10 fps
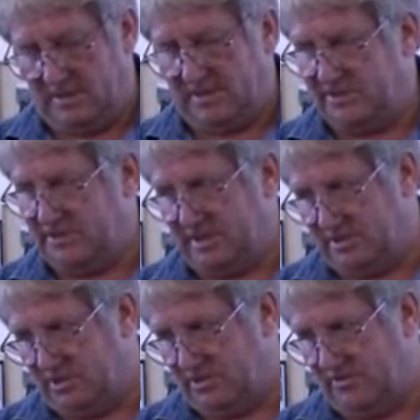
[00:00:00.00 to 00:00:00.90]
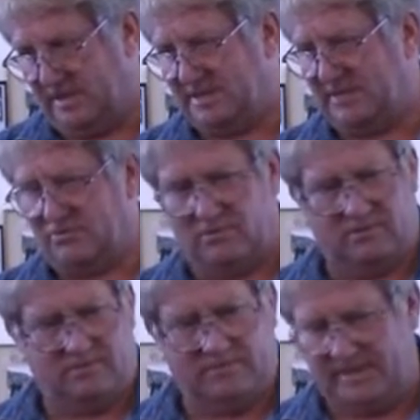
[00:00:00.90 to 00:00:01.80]
It's just on that
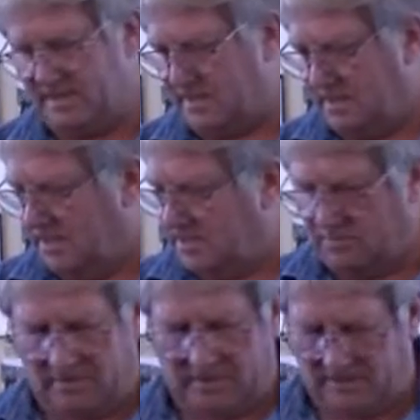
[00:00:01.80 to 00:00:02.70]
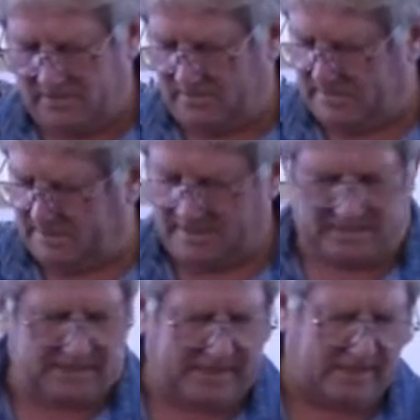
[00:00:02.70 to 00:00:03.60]
central piece. So what you can do is
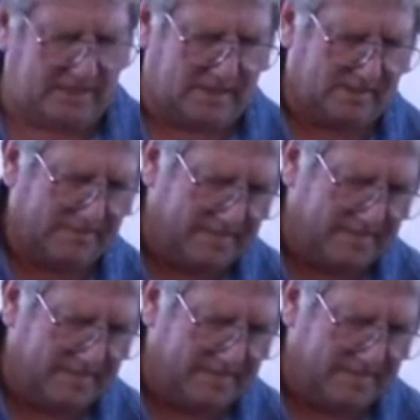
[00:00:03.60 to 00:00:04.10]
get a.